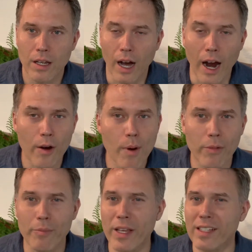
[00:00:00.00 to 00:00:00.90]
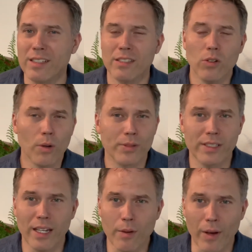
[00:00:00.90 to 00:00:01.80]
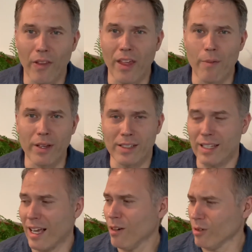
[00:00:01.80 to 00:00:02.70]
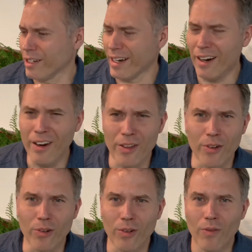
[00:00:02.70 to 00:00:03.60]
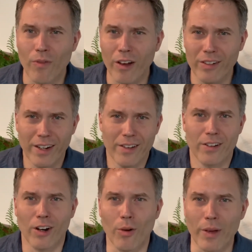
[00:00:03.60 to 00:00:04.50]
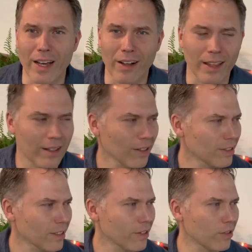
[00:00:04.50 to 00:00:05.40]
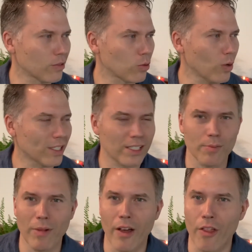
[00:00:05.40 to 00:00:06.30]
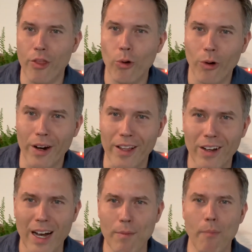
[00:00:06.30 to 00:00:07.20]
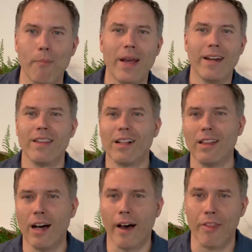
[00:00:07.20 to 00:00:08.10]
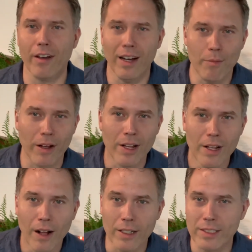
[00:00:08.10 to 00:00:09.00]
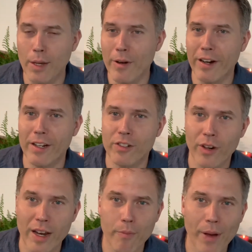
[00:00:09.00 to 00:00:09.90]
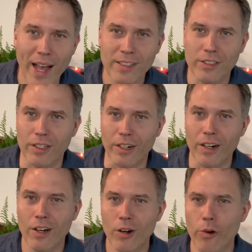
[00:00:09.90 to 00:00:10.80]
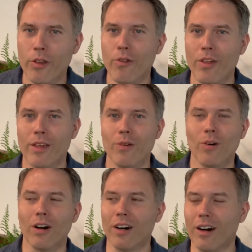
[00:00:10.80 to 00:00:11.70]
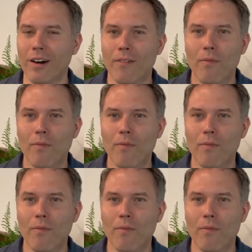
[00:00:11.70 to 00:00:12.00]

I remember being so upset about that because, how dare you? How dare you call me out? How dare you question my authority? I'm a man of the cloth. I'm a seminary-trained pastor. Who do you think you are?